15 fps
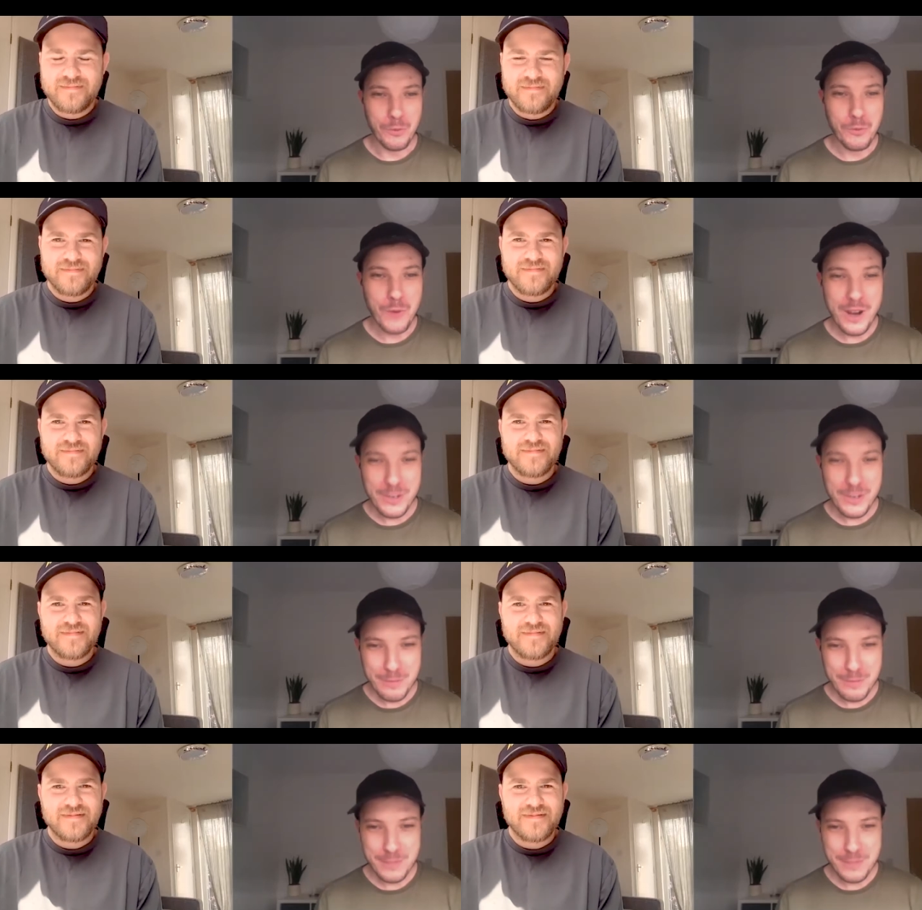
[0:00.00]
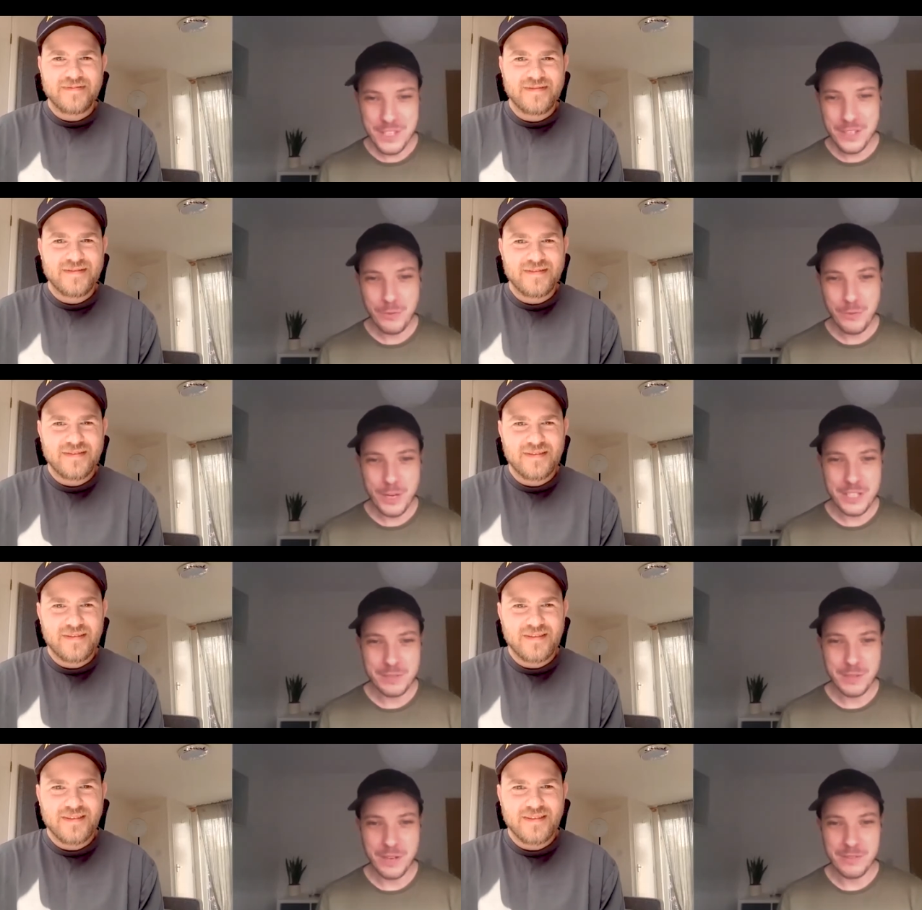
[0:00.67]
Speaker 1: Welcome to
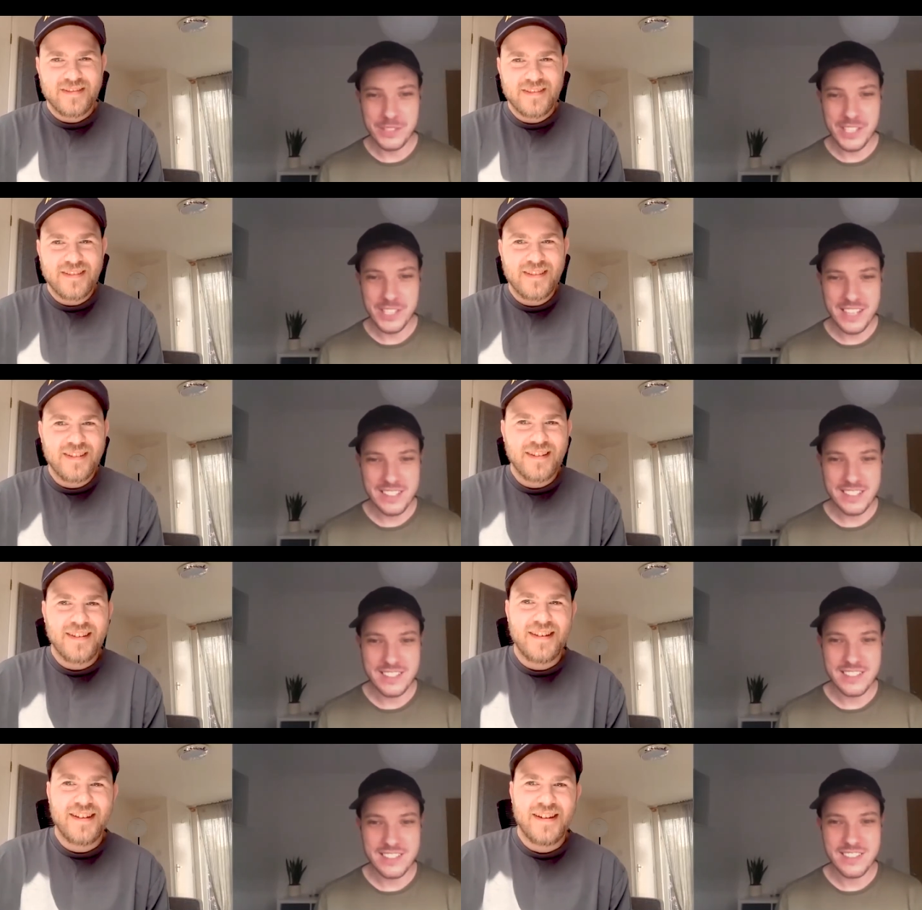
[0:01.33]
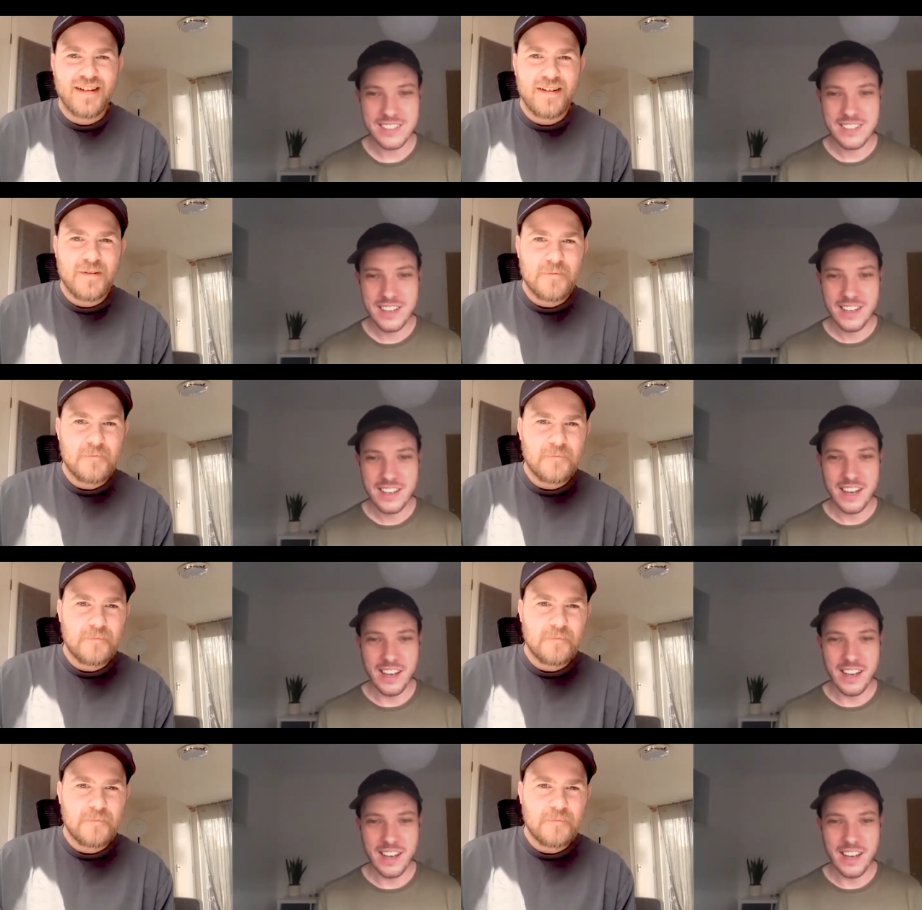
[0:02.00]
Worship Conversations. Uh,